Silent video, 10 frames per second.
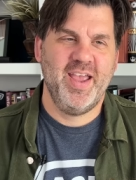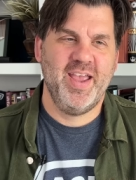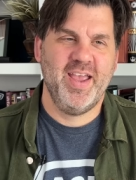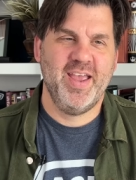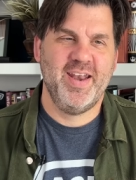
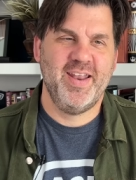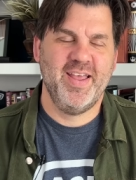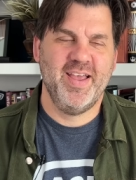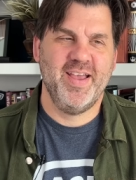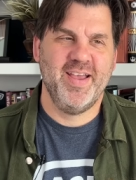and
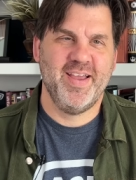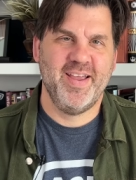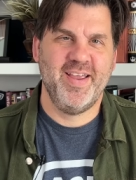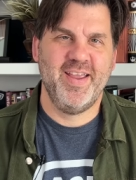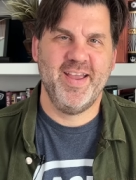uh,
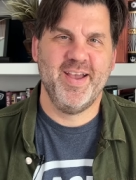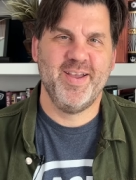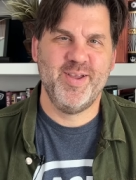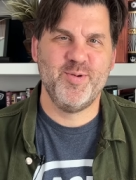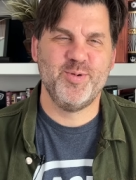yeah,
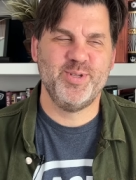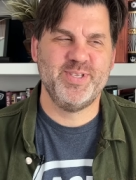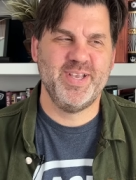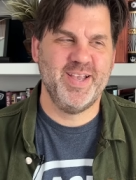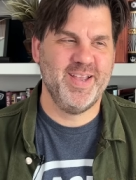it
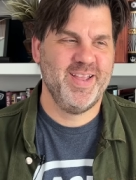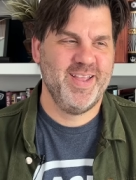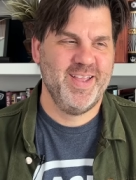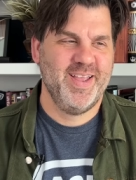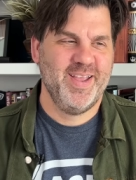was uh,
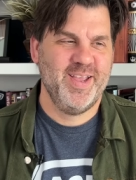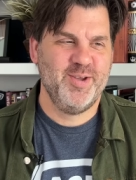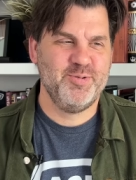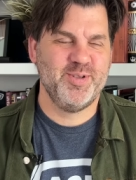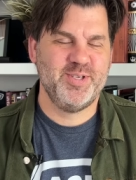
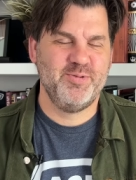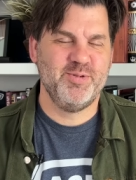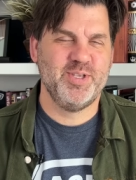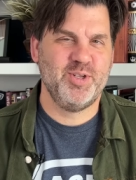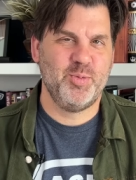it was it
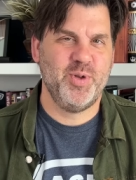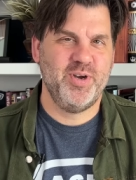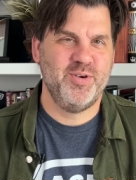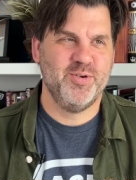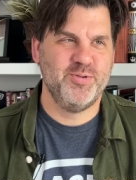was a little bit
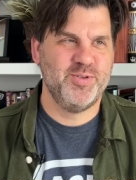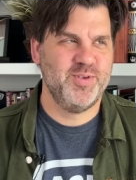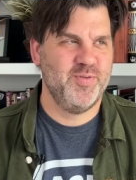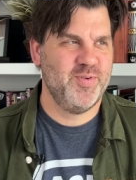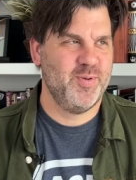
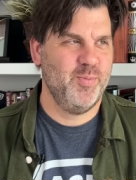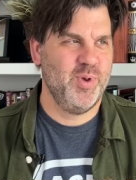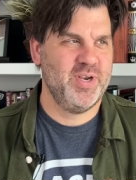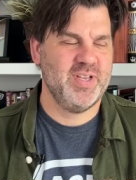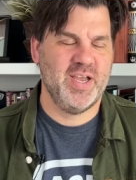intrusive,
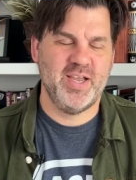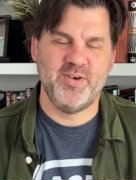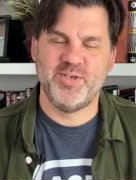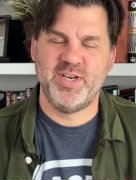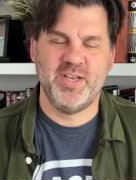but uh, I
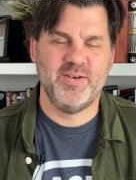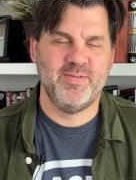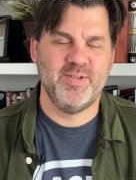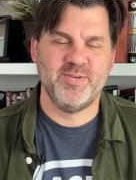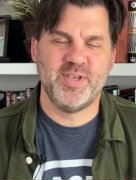understand
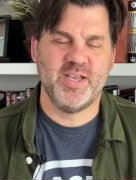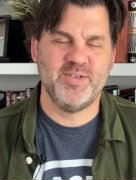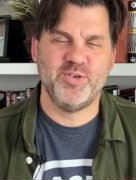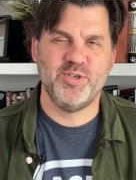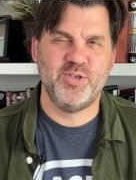those
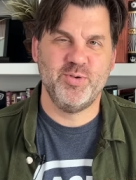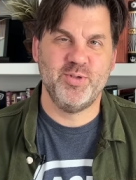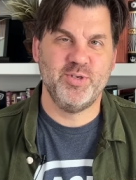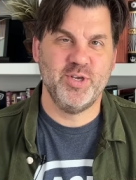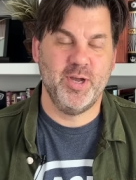guys are just doing
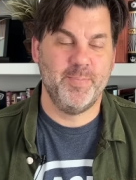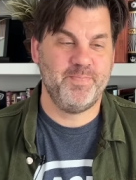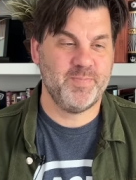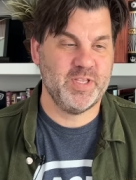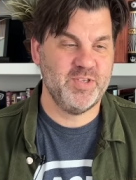their job.
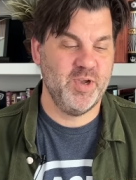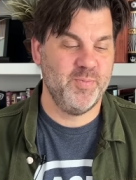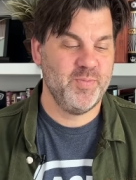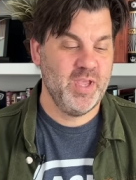So